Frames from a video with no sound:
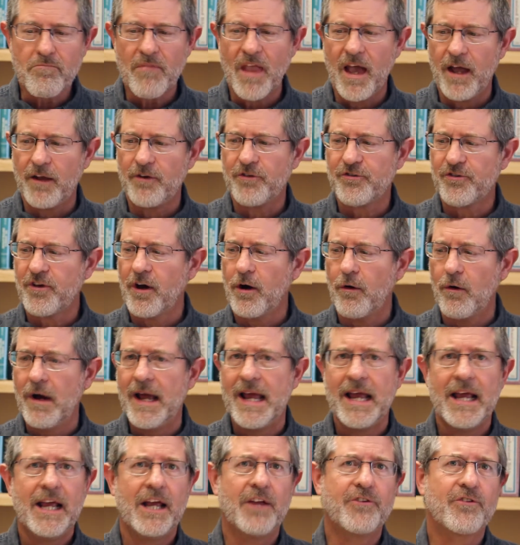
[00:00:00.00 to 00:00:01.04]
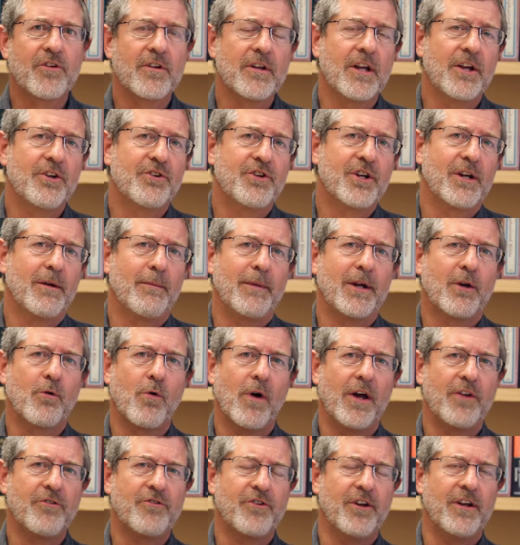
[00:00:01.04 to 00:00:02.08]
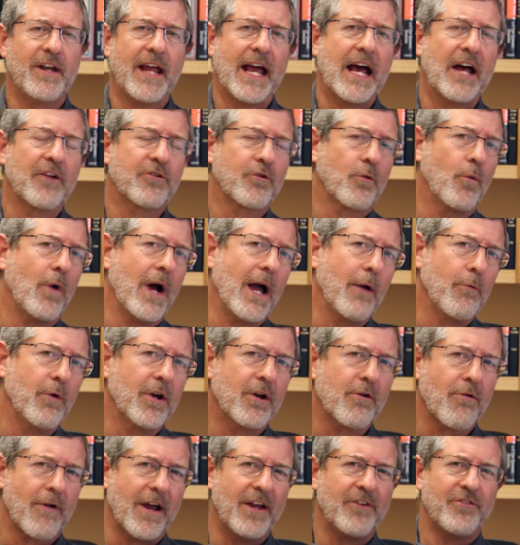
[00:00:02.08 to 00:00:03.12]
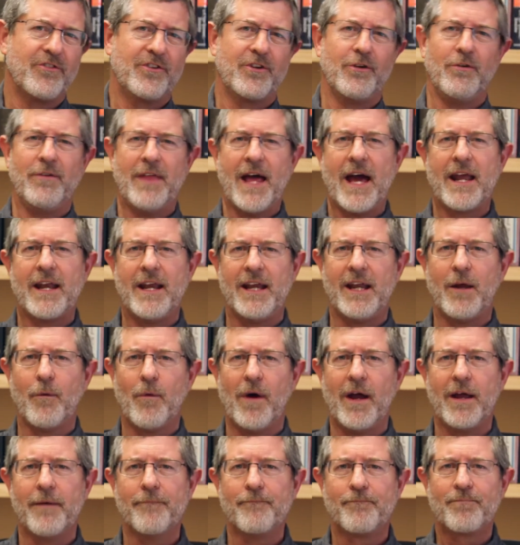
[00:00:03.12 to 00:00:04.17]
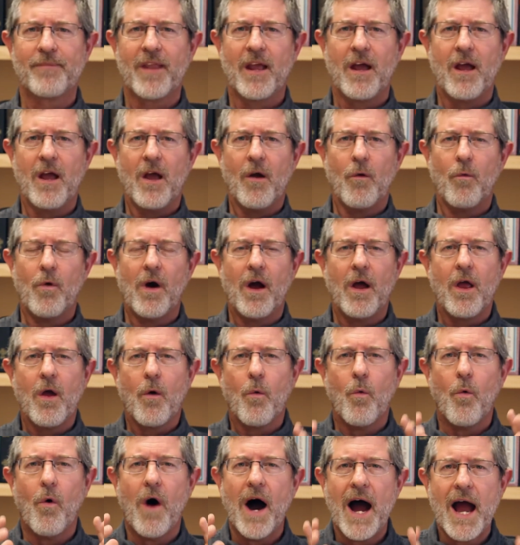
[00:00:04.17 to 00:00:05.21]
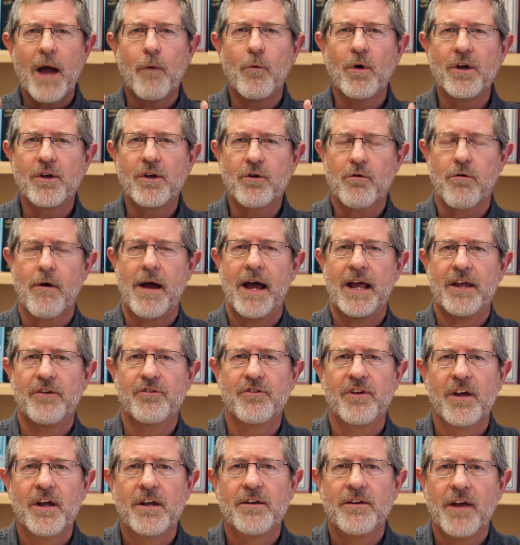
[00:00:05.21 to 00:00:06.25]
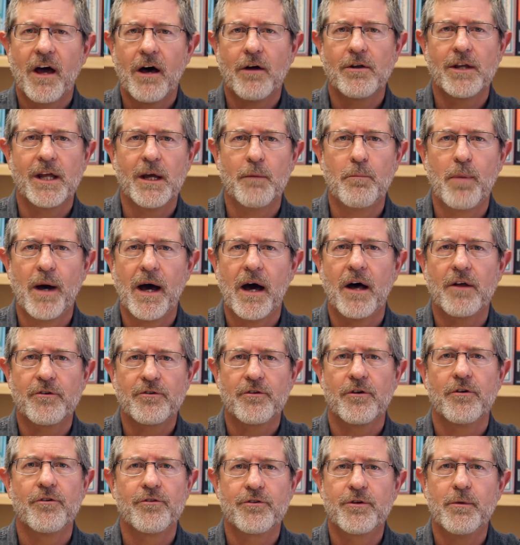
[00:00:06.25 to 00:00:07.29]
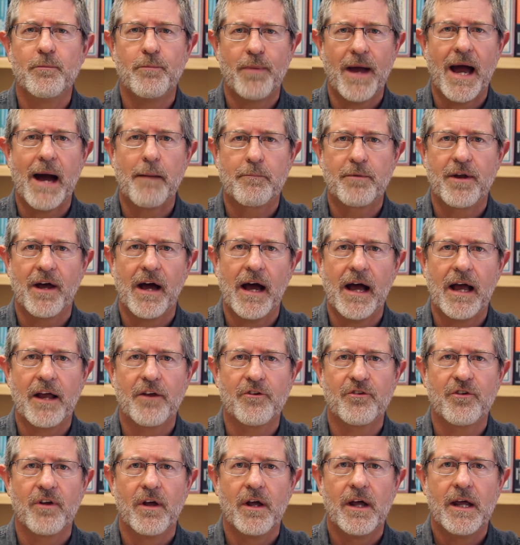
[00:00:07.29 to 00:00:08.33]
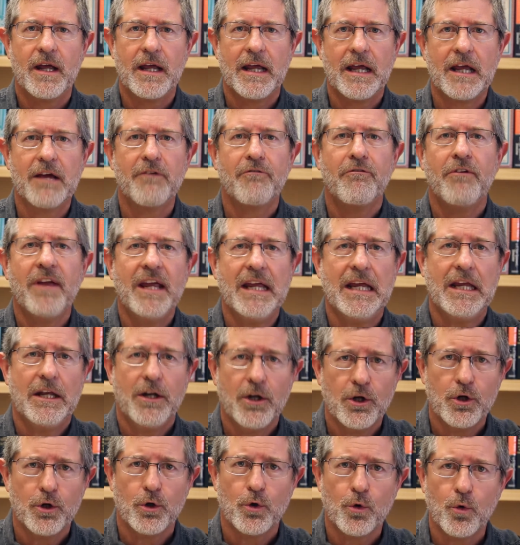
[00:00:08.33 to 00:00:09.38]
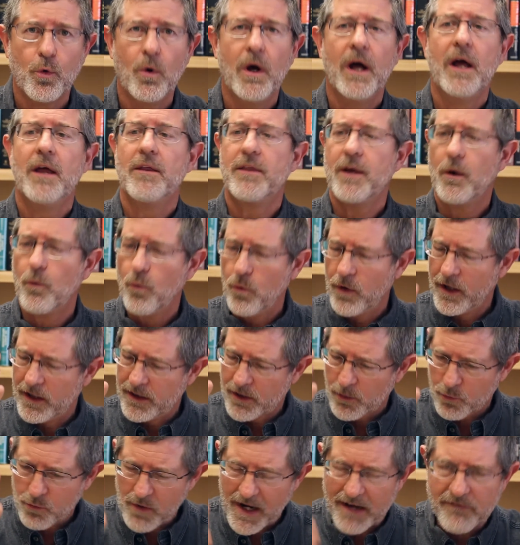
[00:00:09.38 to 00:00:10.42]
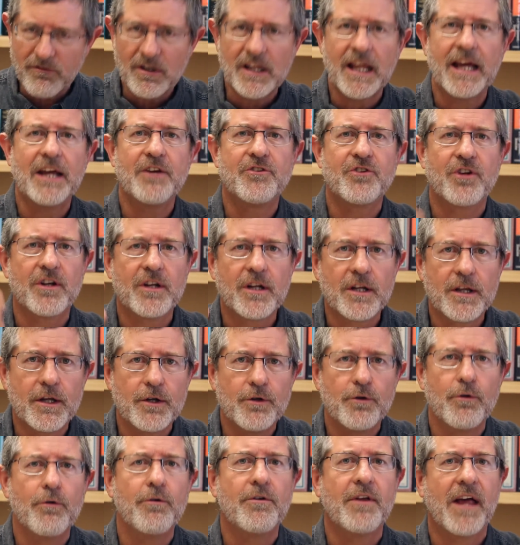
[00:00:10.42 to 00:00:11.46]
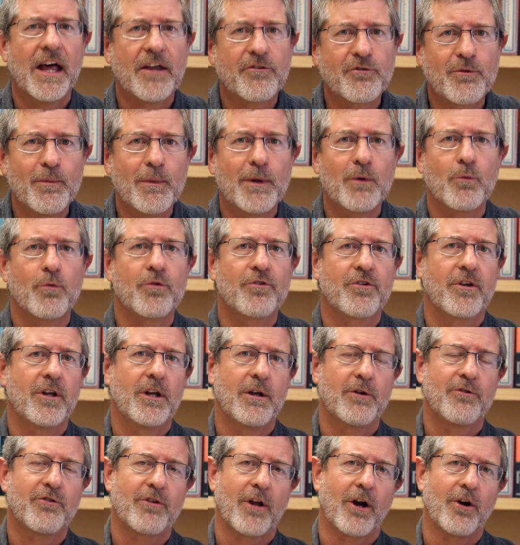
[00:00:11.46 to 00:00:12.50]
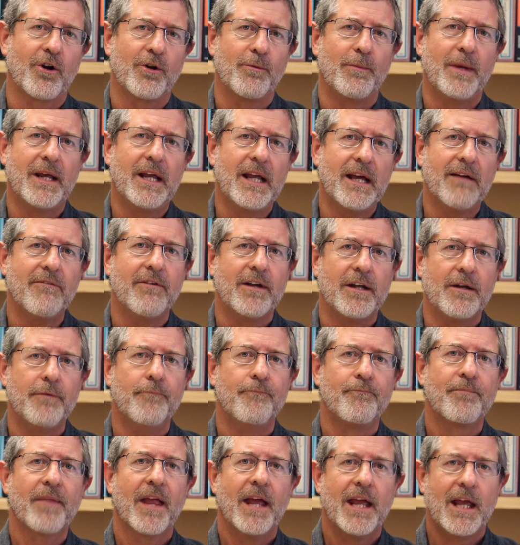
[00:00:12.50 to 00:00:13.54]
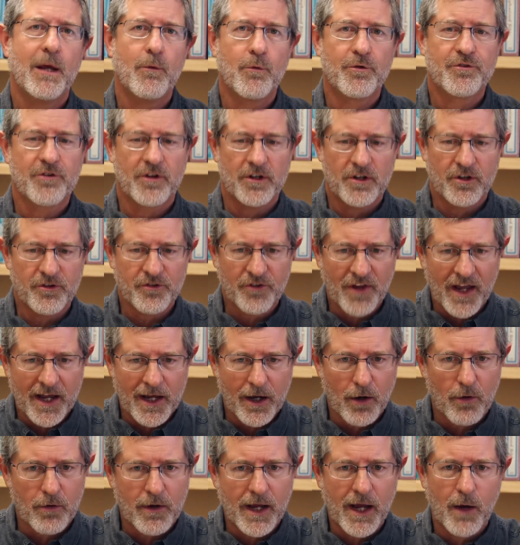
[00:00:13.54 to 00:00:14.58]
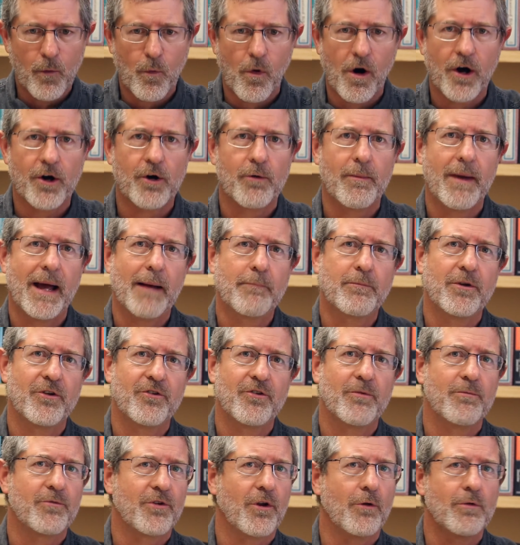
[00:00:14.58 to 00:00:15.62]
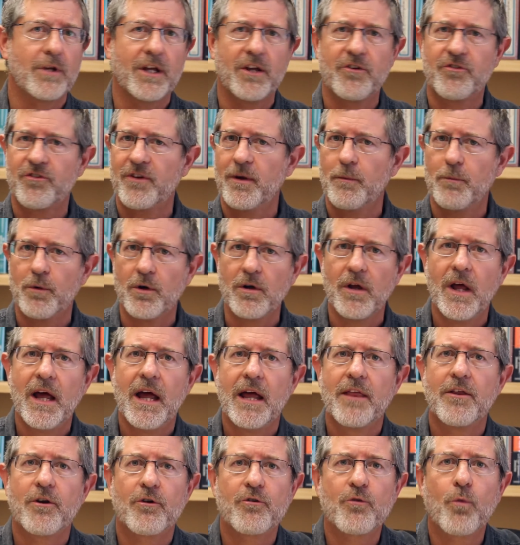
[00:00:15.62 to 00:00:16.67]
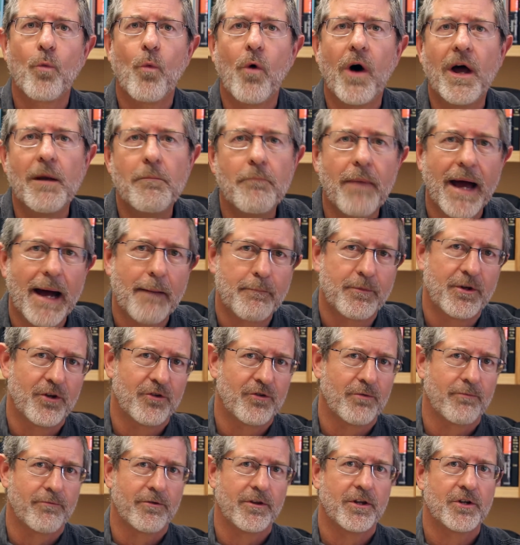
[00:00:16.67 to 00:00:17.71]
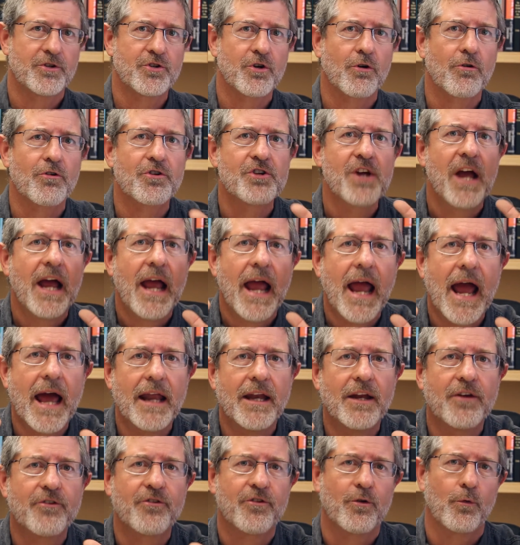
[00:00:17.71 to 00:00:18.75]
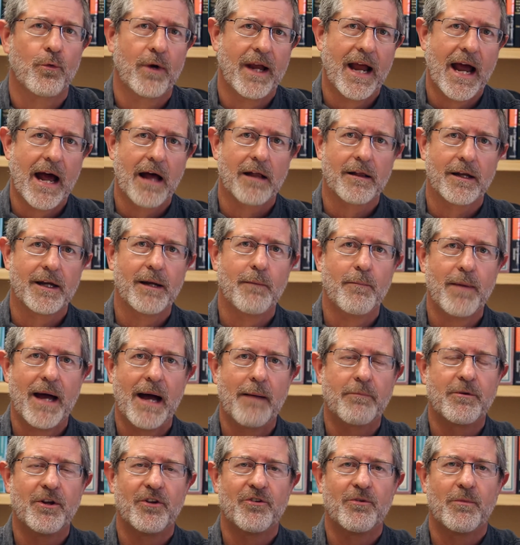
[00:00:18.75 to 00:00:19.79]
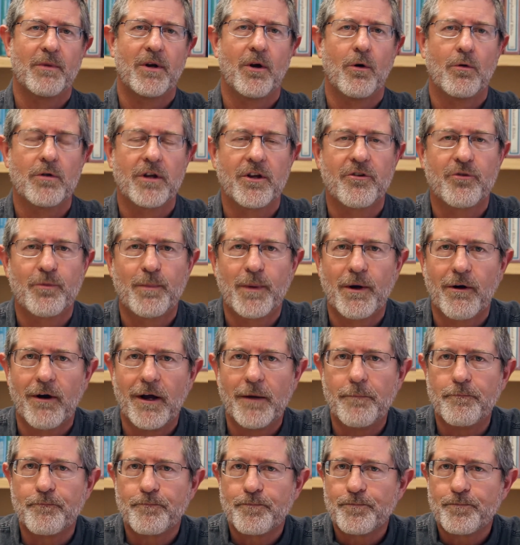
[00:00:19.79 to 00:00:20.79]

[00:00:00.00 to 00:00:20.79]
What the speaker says: And so it's a legitimate question to ask, why would Christ do that anyway? Why would Christ tell the apostles to baptize if he knew that when the revelation of the New Testament was going to start to be given, he was going to say, okay, water baptism is only a symbol. There's one baptism for the church, and it's the reality of baptism in the Holy Spirit.